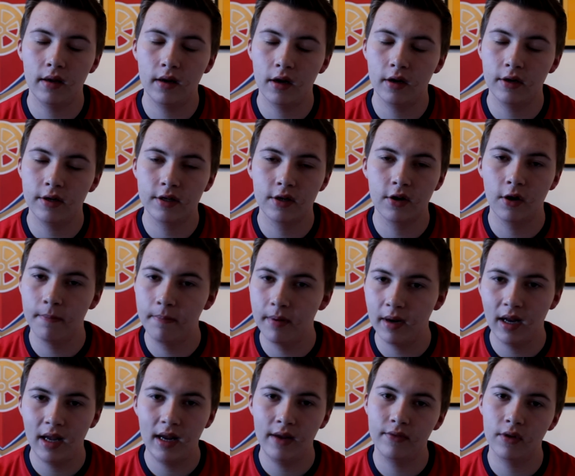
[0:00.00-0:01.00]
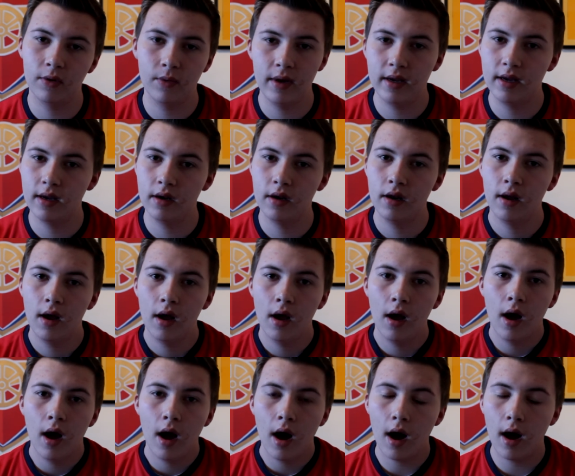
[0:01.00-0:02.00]
you know, you just got to believe that we can
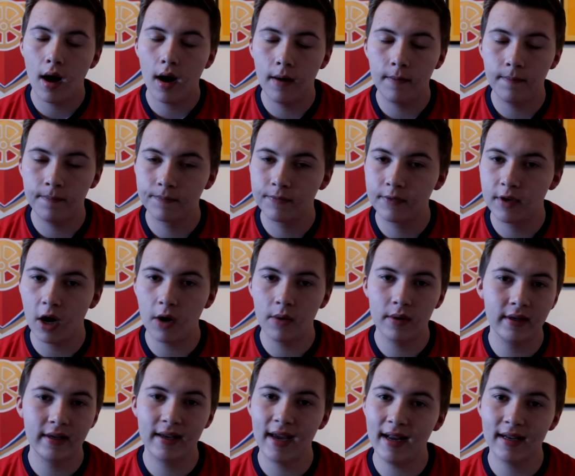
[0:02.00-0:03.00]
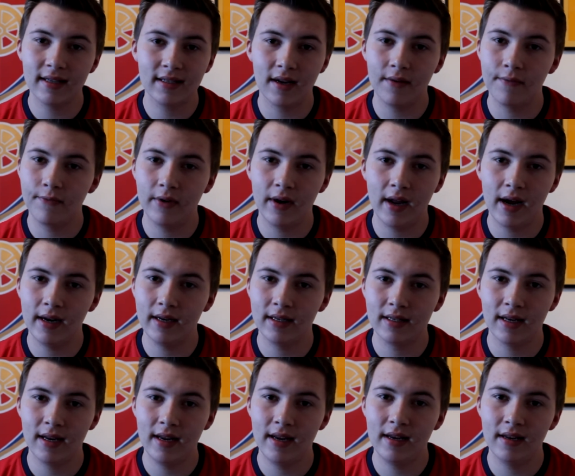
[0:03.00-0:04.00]
go and get something out of this
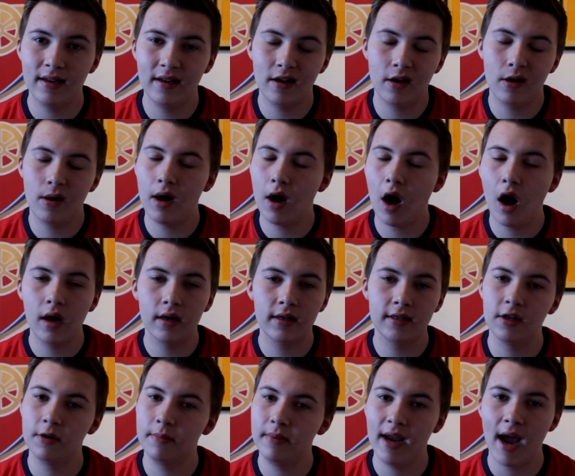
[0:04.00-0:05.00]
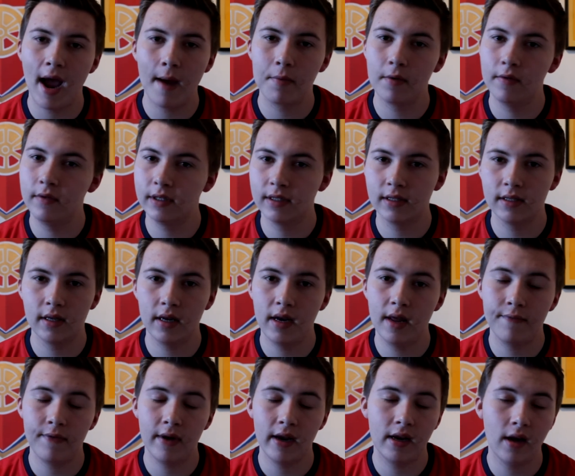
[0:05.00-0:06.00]
league. And, you know, I'd still be happy with just an
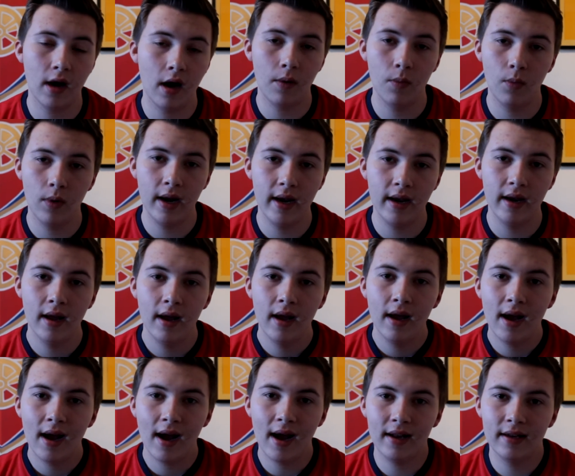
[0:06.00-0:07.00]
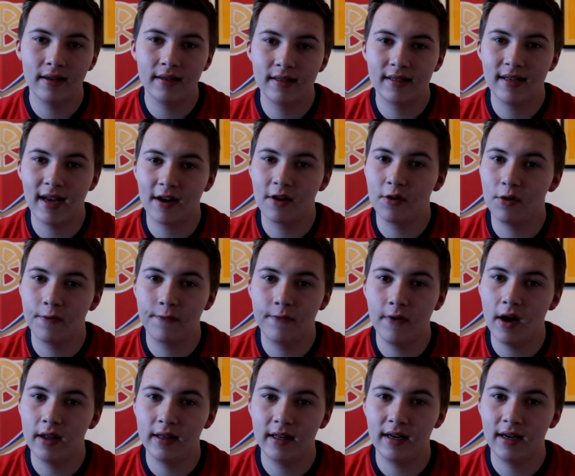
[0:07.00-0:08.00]
FA Cup win and second or
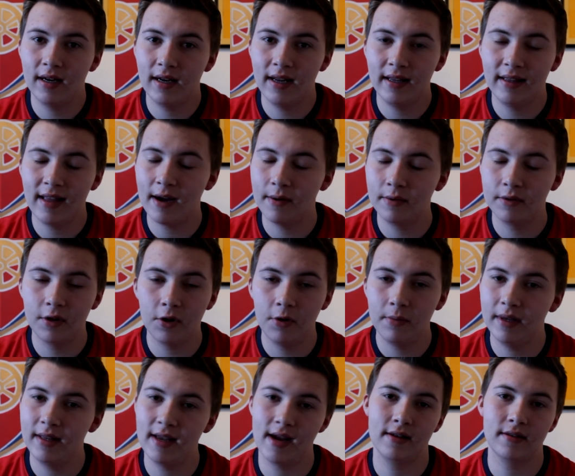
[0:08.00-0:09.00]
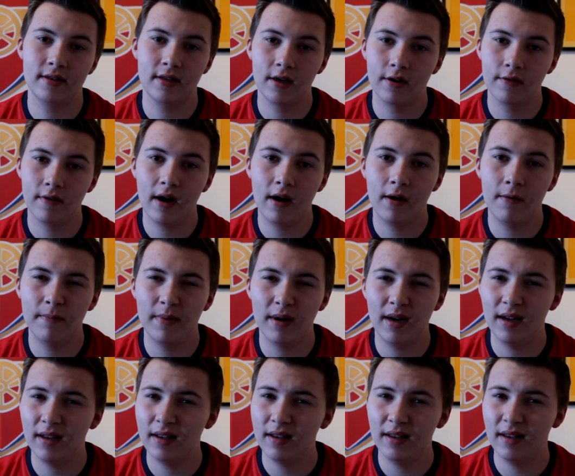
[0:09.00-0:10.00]
third in the league. That would do me down to the ground,
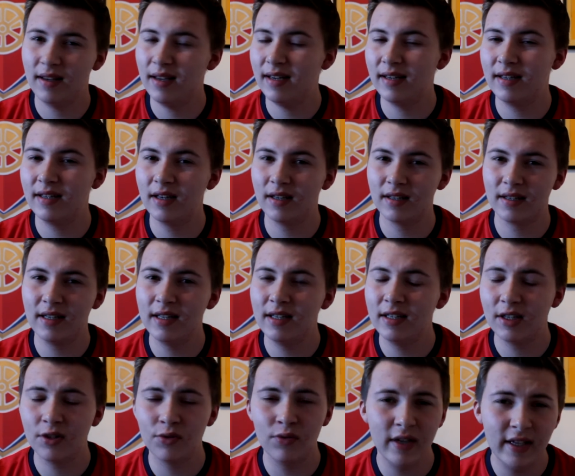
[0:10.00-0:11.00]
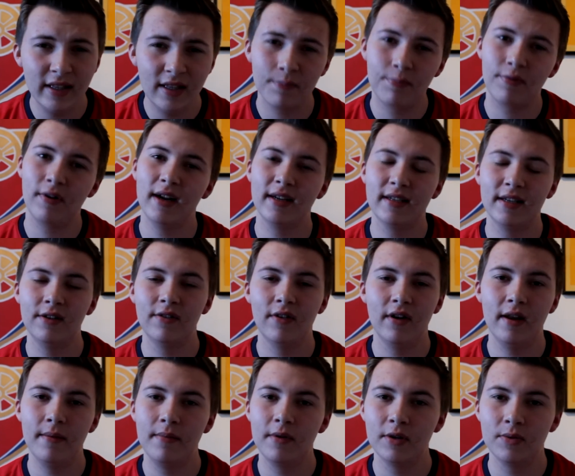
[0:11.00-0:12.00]
but it's just really depressing,
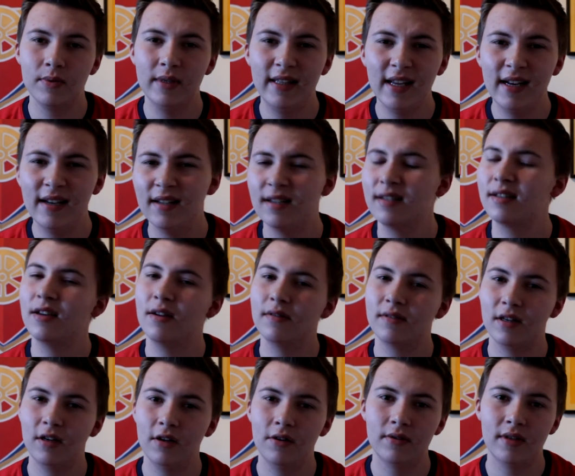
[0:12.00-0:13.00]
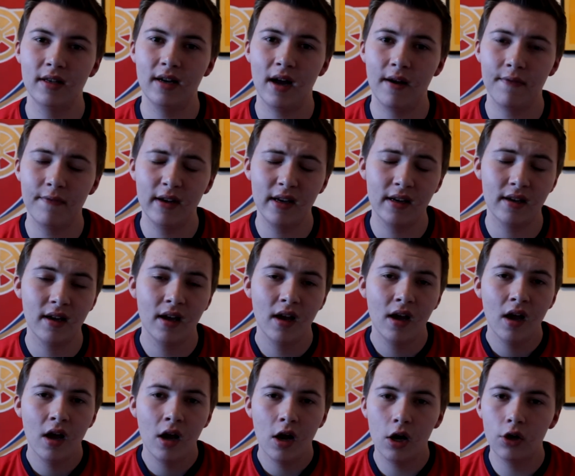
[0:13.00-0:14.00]
really, because we didn't deserve to lose today. I think
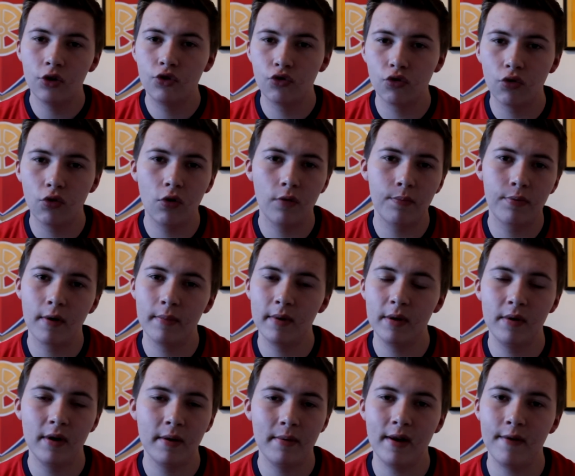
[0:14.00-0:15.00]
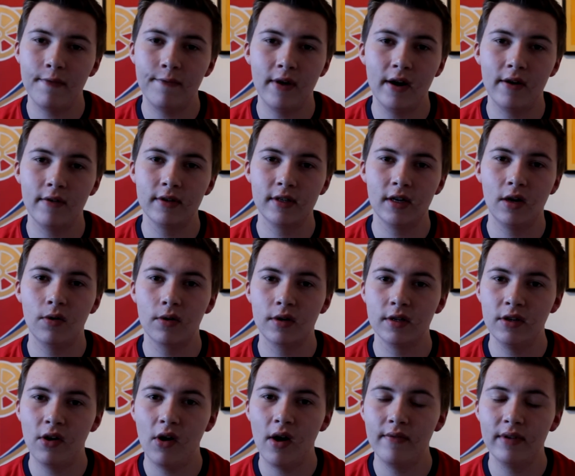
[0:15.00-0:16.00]
a draw probably would have been a fair result
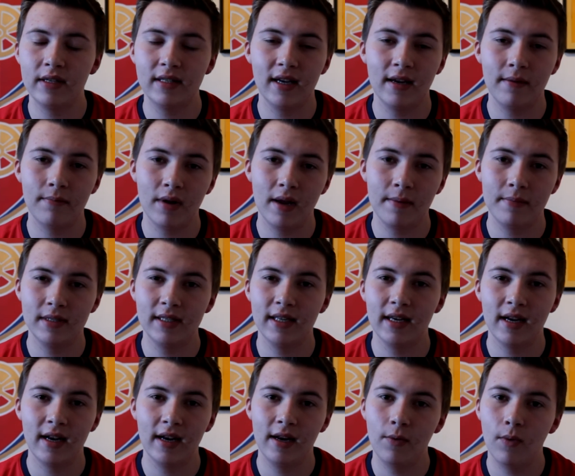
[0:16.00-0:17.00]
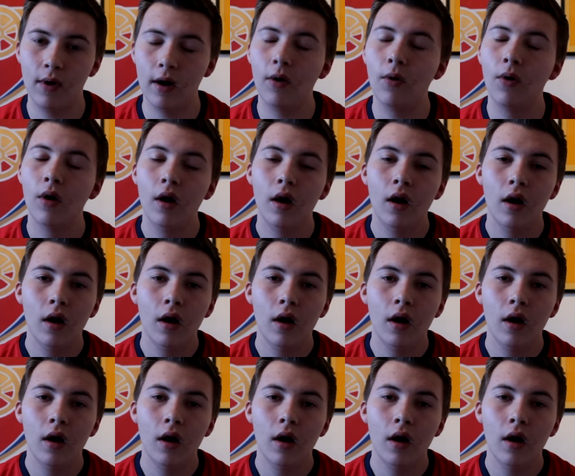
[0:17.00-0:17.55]
because neither team played particularly well.